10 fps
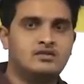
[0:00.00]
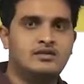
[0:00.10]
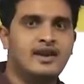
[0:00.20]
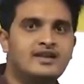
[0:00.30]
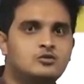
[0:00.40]

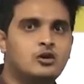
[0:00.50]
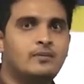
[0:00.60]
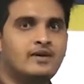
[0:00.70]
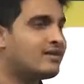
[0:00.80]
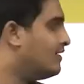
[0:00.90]
The next
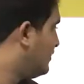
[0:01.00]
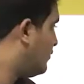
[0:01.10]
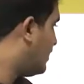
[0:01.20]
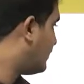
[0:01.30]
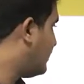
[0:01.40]
topic
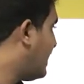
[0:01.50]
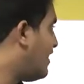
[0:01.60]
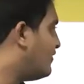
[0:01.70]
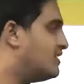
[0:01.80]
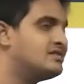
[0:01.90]
what we
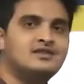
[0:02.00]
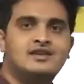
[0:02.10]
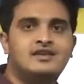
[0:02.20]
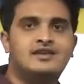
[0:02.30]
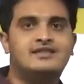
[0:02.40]
have is
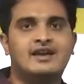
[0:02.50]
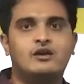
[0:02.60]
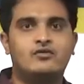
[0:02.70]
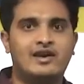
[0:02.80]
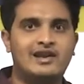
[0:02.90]
design
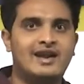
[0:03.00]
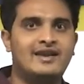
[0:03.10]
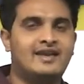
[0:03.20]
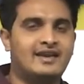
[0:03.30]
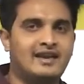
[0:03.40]
of
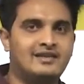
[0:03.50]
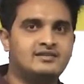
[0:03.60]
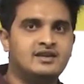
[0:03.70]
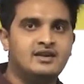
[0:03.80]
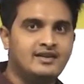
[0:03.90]
unlined canals.
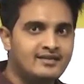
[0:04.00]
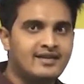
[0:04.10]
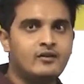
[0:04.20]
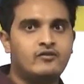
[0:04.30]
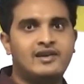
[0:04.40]

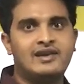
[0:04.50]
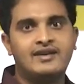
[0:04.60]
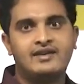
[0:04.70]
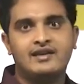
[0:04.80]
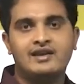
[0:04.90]
Design of
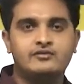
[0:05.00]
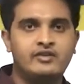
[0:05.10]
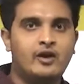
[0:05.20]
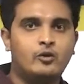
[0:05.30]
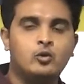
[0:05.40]
unlined canals, we
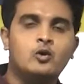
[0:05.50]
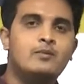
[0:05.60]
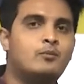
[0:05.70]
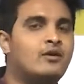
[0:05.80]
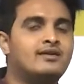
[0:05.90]
have two
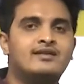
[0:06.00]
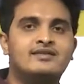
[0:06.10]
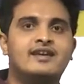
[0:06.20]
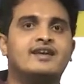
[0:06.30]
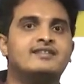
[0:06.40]
important
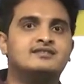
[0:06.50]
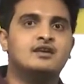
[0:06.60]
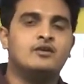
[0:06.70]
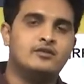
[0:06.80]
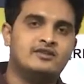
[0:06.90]
theories
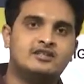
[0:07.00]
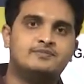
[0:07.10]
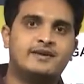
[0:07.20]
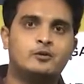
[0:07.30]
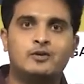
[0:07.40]
with
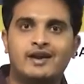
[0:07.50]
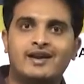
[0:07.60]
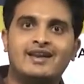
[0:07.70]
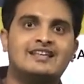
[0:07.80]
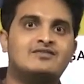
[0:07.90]
respect to
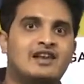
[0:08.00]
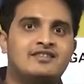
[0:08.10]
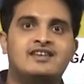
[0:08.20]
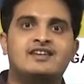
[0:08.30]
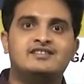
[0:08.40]
GATE as well
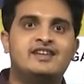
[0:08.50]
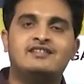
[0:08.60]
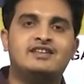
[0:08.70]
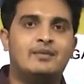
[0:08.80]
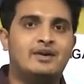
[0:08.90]
as ESE
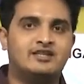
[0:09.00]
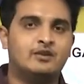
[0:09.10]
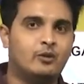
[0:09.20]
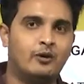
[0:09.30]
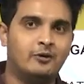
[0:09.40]

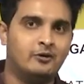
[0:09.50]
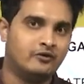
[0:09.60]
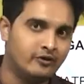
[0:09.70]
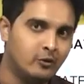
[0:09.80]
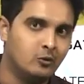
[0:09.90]
examination point
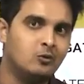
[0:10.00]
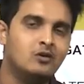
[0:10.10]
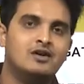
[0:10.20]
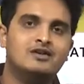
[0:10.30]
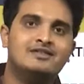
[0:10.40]
of view.
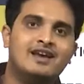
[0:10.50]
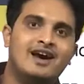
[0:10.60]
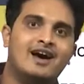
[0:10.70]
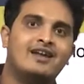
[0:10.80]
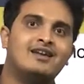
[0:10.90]
They
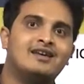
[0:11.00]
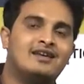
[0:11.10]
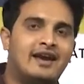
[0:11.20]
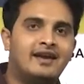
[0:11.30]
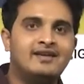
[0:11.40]
are
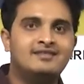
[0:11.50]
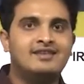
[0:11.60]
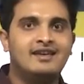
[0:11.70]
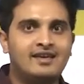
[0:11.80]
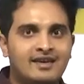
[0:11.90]
Kennedy's
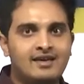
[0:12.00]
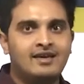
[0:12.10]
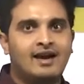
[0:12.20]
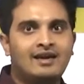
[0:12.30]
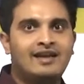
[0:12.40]
theory
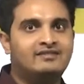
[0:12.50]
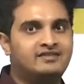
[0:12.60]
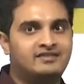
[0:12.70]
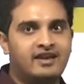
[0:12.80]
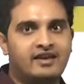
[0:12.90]
and
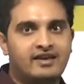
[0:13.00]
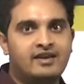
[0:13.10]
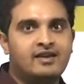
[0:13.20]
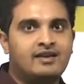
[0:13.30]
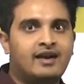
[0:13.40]
Lacey's theory.
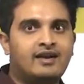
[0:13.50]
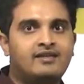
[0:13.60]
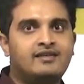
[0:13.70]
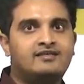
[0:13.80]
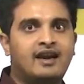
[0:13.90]
Kennedy
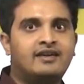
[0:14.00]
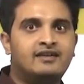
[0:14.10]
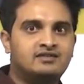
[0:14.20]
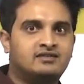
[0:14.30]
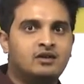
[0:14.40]
is a
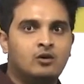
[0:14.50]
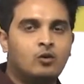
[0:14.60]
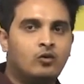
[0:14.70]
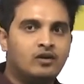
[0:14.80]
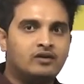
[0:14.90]
scientist
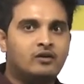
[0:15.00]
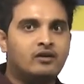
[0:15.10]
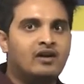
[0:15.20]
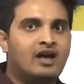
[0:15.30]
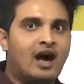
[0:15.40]
who worked
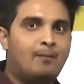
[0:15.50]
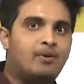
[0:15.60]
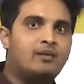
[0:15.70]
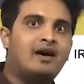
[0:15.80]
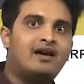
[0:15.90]
on
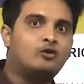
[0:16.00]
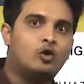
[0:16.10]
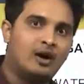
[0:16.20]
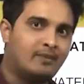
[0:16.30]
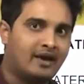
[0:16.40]
upper bari
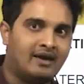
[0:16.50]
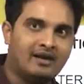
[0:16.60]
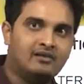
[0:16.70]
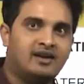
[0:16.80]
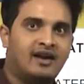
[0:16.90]
Doab
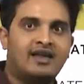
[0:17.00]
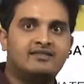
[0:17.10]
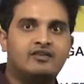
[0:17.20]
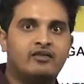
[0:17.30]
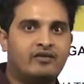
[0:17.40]
canals and
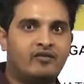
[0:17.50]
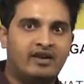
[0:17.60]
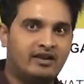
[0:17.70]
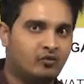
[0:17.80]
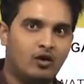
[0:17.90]
has given
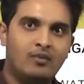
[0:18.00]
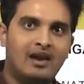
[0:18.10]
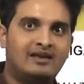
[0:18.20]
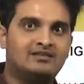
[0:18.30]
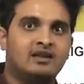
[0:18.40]
various
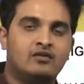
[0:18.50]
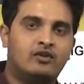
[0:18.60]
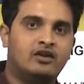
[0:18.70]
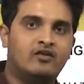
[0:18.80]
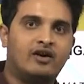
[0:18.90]
formulas
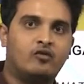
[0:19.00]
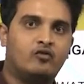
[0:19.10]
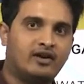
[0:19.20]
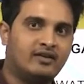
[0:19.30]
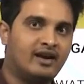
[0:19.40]
for the work
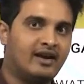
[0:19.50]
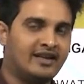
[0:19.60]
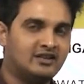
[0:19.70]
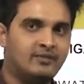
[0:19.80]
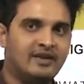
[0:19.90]
for the
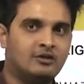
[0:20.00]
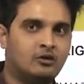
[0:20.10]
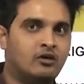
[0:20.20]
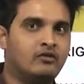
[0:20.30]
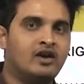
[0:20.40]
estimation
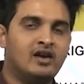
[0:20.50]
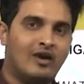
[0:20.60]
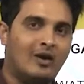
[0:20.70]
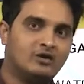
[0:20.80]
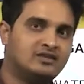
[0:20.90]
of
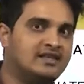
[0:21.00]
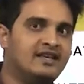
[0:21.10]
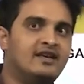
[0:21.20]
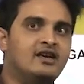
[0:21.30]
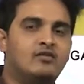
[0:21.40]

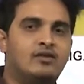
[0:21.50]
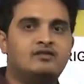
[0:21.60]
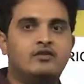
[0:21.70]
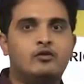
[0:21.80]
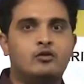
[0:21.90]
velocity.
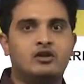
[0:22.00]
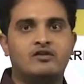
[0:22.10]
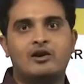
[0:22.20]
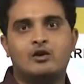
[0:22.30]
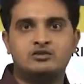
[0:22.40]
Once if you know the
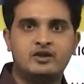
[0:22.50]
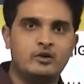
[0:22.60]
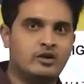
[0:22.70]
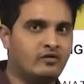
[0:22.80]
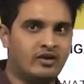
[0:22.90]
velocity,
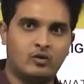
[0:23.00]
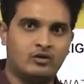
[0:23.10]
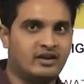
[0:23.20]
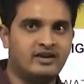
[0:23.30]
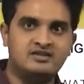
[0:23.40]
you can work out
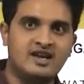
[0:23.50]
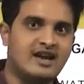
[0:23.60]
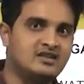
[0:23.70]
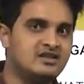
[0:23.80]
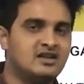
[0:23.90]
the
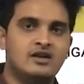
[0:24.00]
discharge.